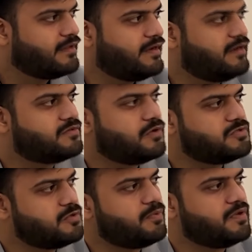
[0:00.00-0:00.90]
It is
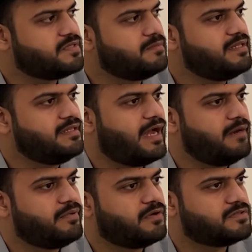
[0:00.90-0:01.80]
also possible
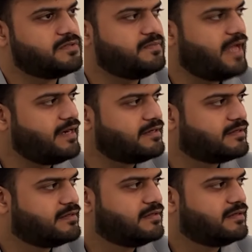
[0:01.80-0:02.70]
that because of that,
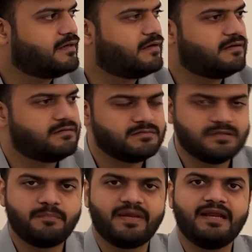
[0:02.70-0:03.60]

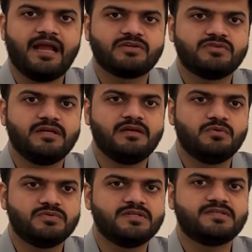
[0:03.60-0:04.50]
the plane actually
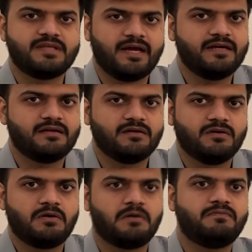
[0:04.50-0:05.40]
loses sight
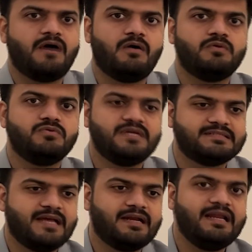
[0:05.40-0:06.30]
of how to
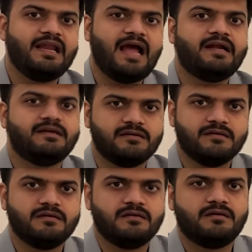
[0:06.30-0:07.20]
exactly land
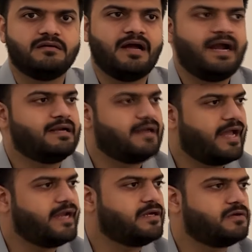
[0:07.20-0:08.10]
at
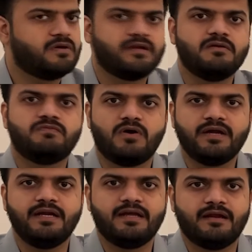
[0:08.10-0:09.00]
night or in a
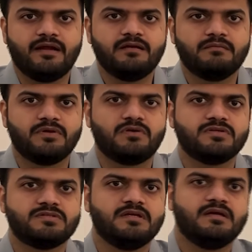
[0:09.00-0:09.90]
foggy day, right?
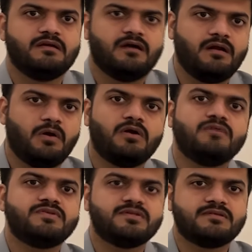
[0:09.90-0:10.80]
Because a lot
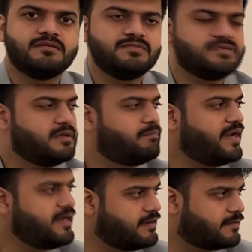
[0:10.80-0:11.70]
of systems
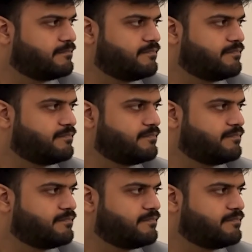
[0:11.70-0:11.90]
depend